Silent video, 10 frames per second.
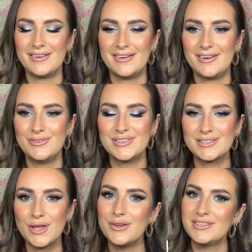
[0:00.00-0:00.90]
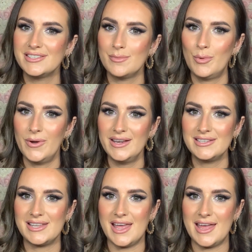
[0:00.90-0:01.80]
I was so
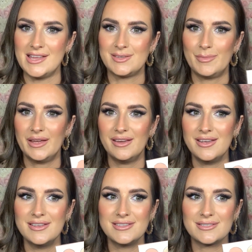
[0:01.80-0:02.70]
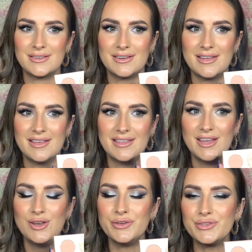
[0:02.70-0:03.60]
disappointed because it
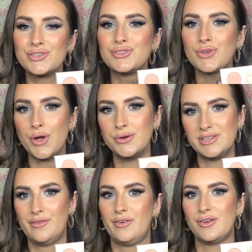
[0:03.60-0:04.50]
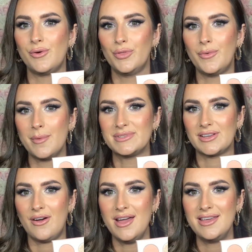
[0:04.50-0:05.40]
looks so different on the
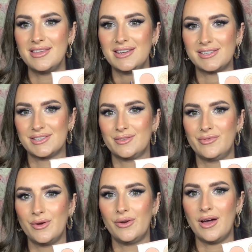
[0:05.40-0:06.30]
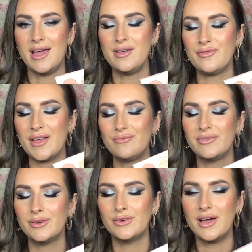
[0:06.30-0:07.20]
website than it does in real life. In
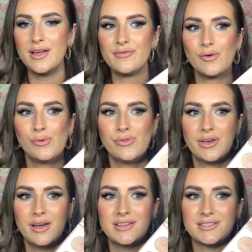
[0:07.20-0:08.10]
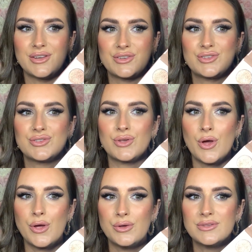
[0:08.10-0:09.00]
real life, all the colours look
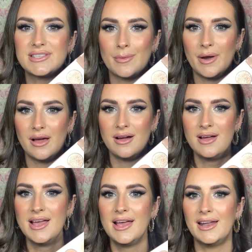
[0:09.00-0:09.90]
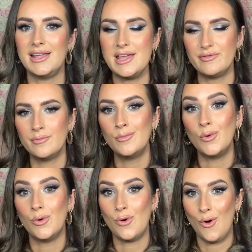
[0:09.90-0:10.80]
so similar, and even
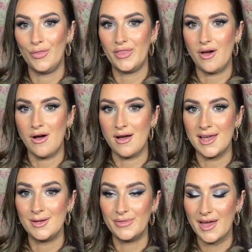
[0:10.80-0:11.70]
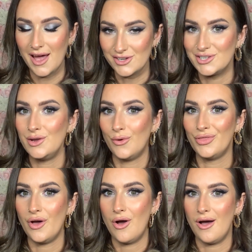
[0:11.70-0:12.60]
more on the eye. When they're actually on
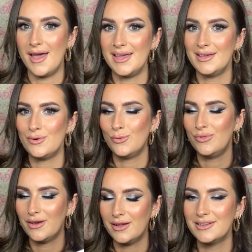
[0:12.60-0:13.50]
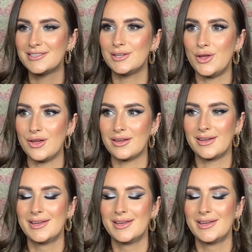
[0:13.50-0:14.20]
the eye, all the colours look